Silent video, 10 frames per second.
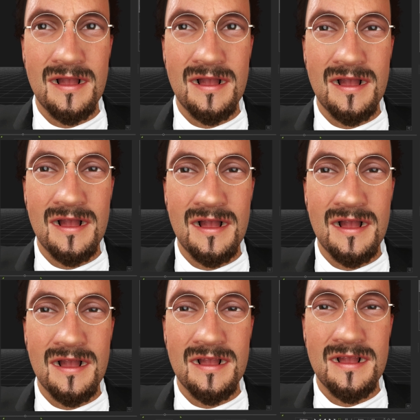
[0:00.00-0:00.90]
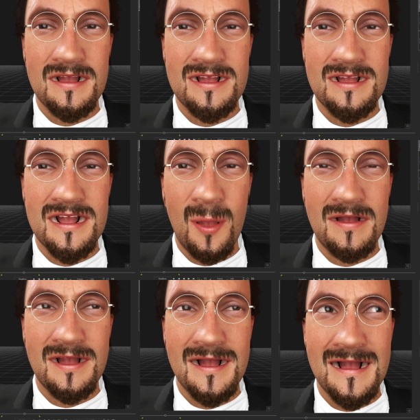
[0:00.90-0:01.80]
Let's make him sad when he
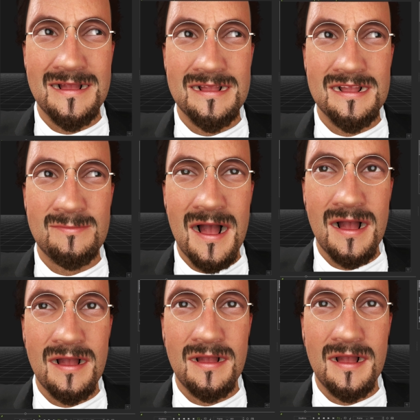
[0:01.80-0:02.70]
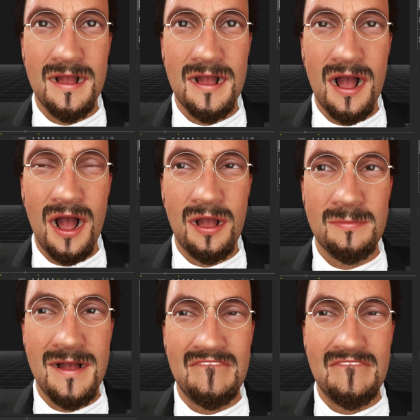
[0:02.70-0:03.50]
realizes he's going to get shot.